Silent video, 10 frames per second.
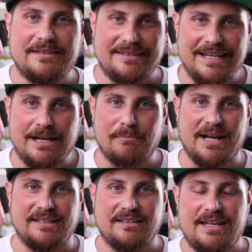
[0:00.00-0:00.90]
Think about
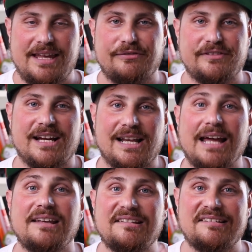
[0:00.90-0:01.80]
it. If the
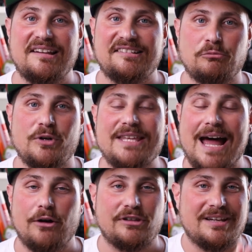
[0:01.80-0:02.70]
client says
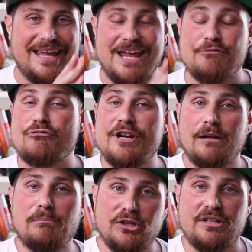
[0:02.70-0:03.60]
without a real
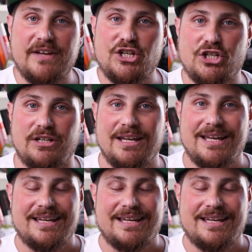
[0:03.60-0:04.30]
motivation